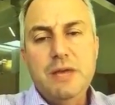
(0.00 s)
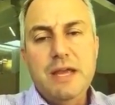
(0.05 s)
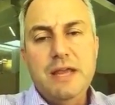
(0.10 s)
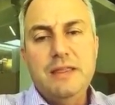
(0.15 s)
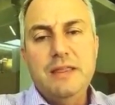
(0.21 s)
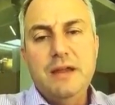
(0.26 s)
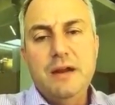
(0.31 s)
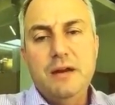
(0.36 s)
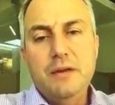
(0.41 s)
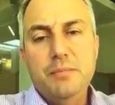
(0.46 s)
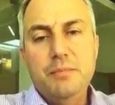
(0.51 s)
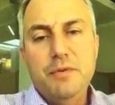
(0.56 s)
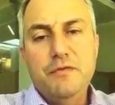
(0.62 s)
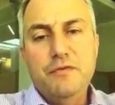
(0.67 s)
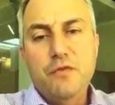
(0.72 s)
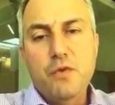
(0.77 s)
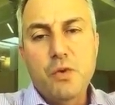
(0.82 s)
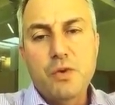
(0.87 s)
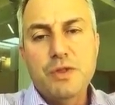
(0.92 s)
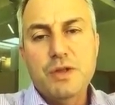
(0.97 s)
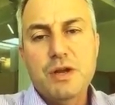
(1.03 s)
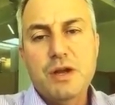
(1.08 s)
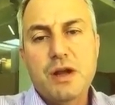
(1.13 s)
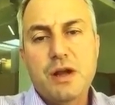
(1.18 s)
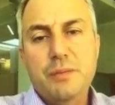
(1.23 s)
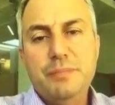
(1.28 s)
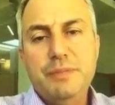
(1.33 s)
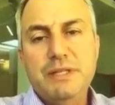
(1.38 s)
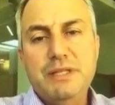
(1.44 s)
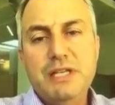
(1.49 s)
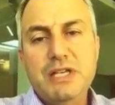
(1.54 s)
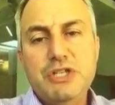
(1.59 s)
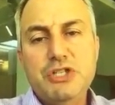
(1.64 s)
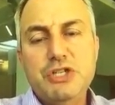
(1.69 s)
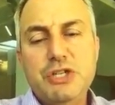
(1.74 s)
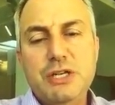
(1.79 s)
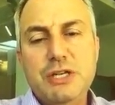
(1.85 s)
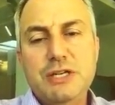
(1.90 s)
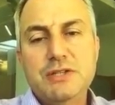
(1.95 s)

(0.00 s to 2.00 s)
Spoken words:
get there before the competition